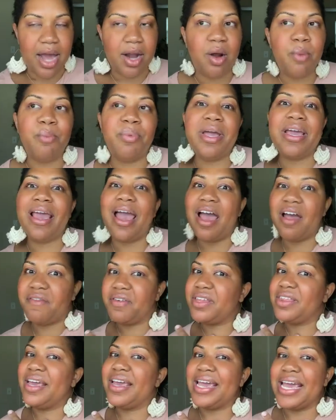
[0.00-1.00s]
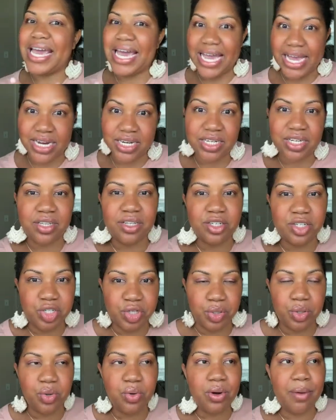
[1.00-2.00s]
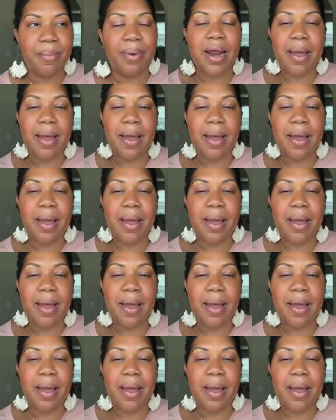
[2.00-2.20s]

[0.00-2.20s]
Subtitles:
I don't bring everything into the shoot,